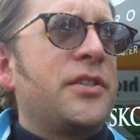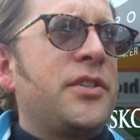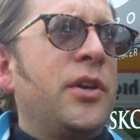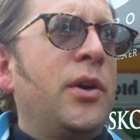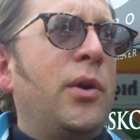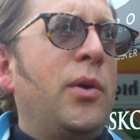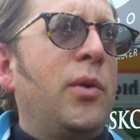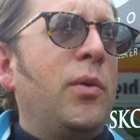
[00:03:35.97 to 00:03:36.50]

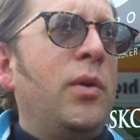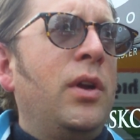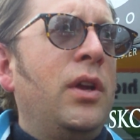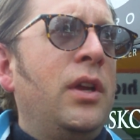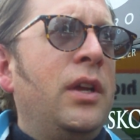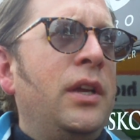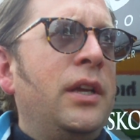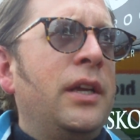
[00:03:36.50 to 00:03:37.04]
So
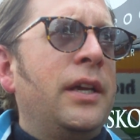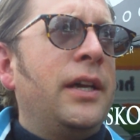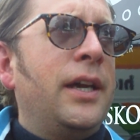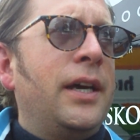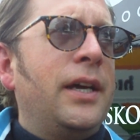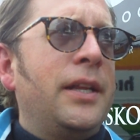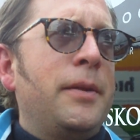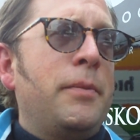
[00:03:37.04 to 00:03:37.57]

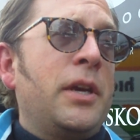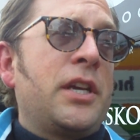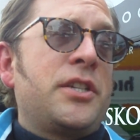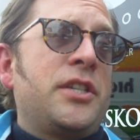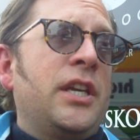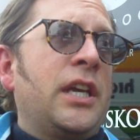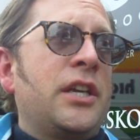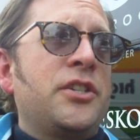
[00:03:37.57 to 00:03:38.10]
the
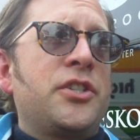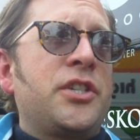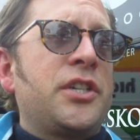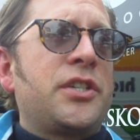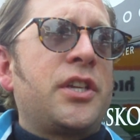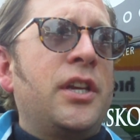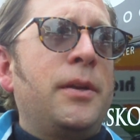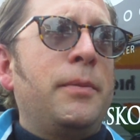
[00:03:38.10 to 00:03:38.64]
biggest thing is
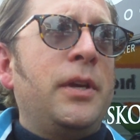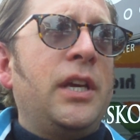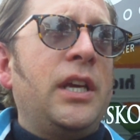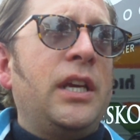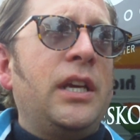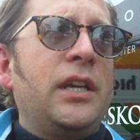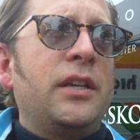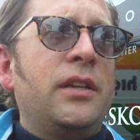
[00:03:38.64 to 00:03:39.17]
just going to
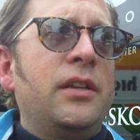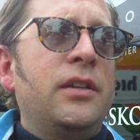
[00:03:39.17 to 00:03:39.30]
be